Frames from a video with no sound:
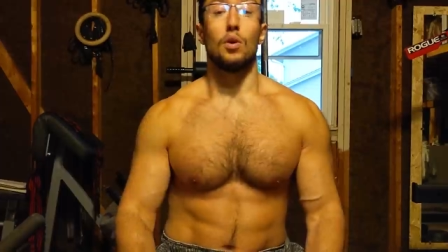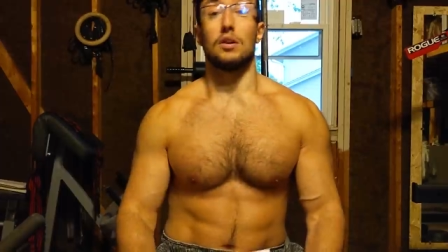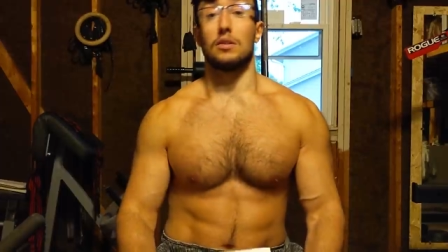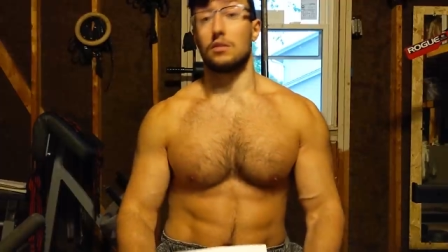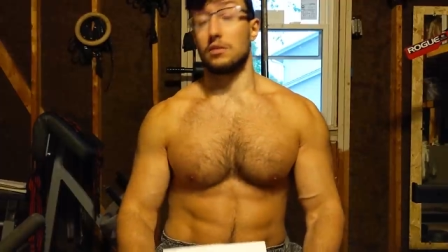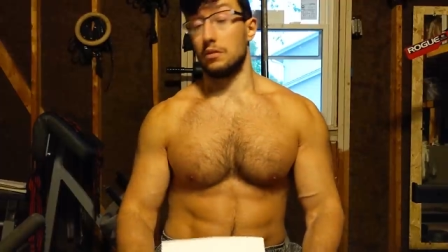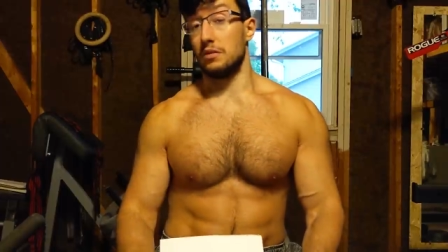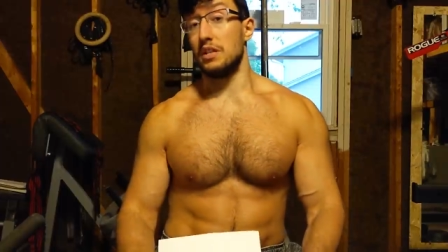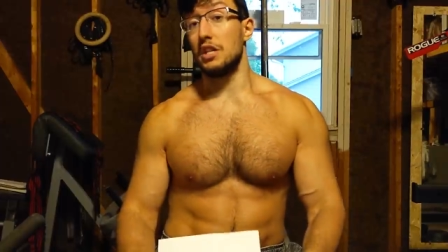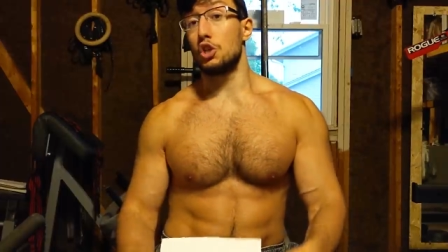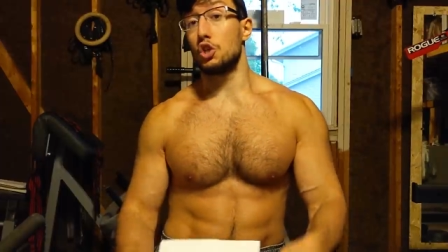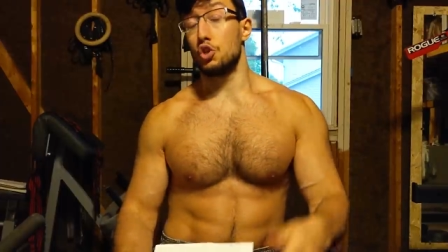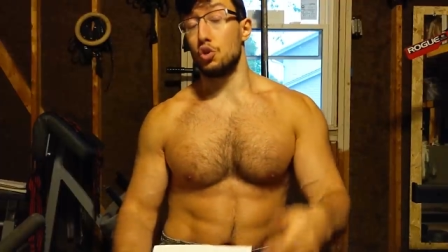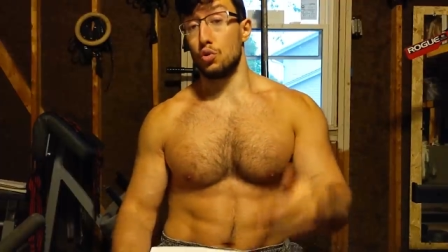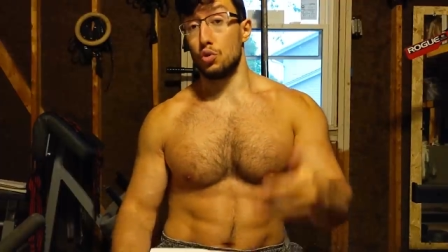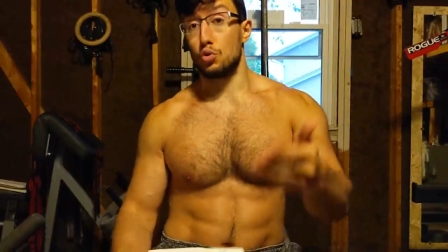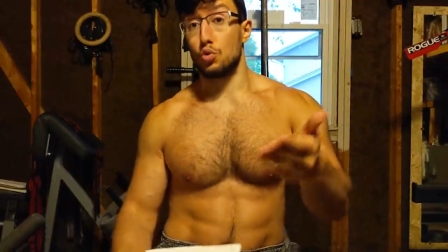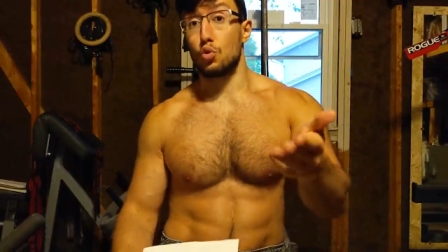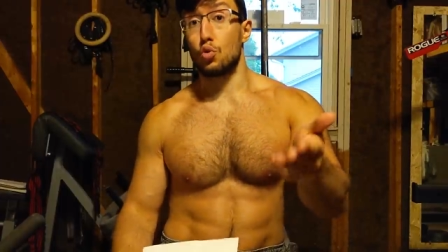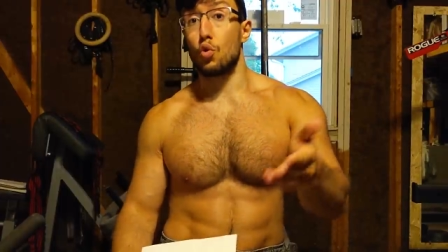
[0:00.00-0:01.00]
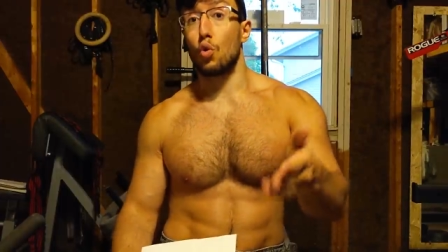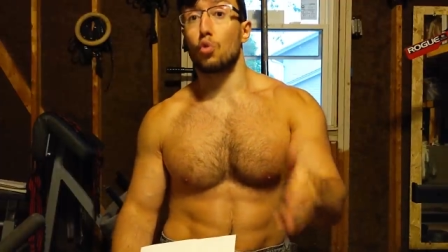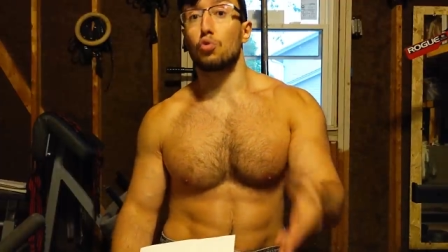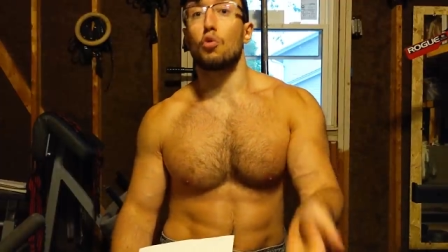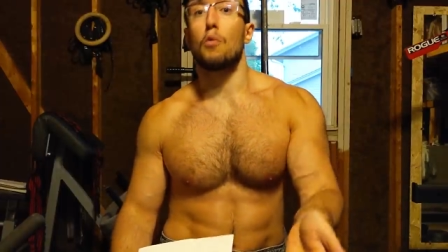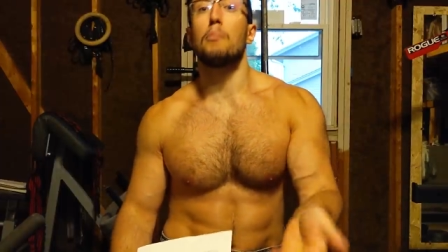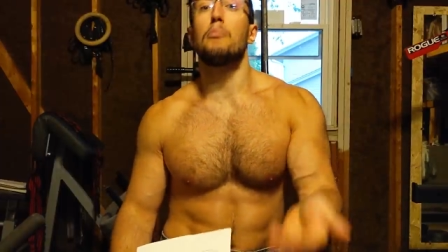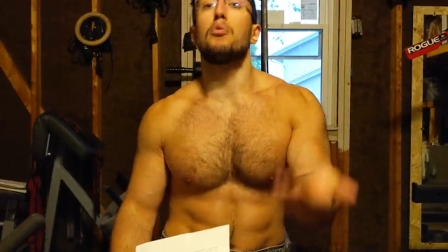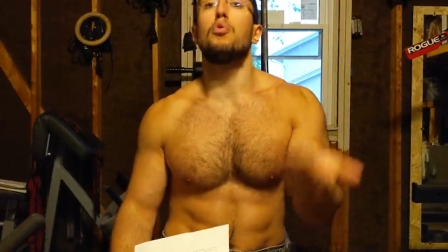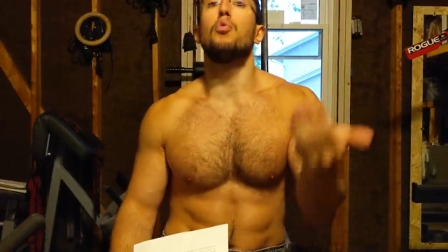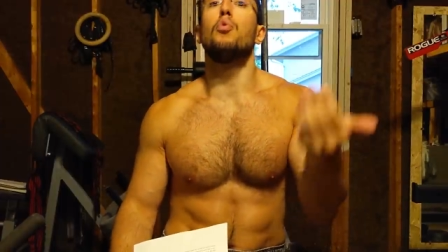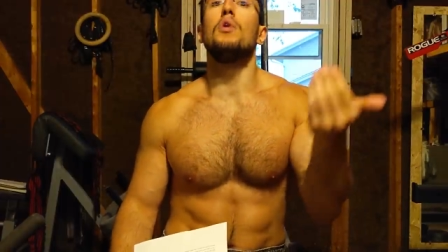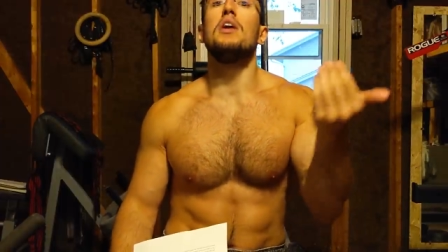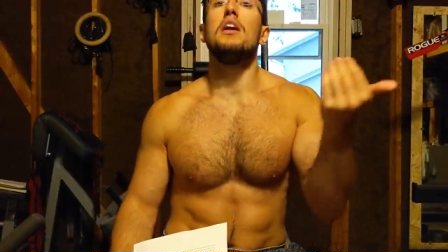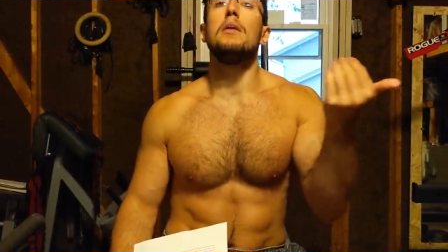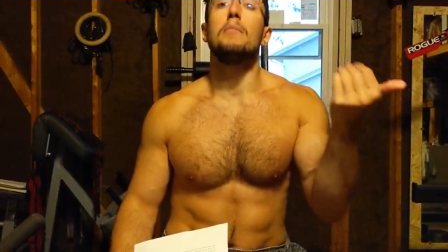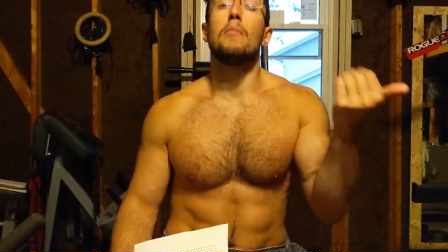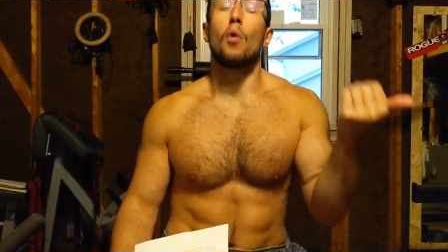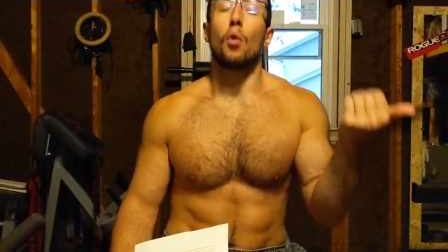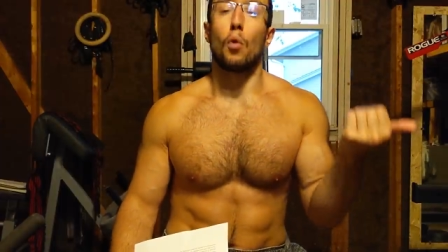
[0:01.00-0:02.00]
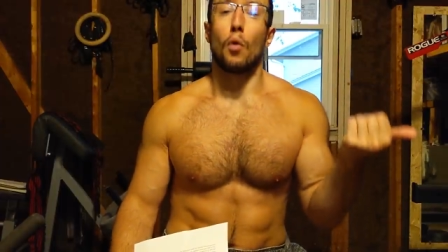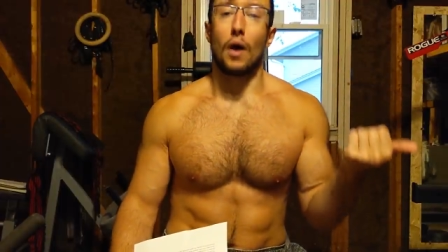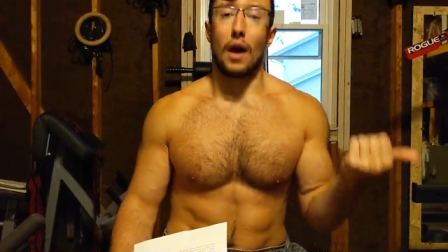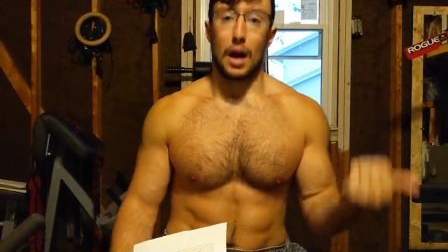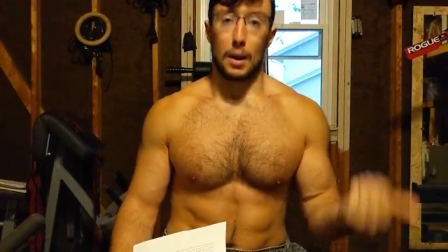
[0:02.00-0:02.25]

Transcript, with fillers: what Nietzsche used to call the pre-moral